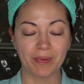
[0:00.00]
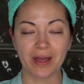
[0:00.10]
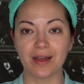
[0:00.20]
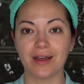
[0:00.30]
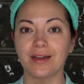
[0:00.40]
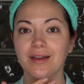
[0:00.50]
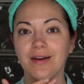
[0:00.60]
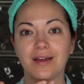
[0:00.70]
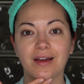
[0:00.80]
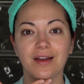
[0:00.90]
but
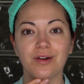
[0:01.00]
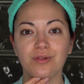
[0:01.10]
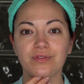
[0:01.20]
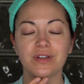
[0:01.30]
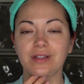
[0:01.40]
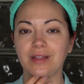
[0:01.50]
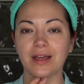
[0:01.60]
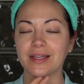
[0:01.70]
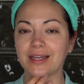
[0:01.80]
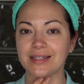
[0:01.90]
I don't feel
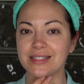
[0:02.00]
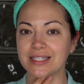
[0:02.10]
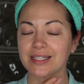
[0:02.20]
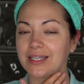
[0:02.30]
like it did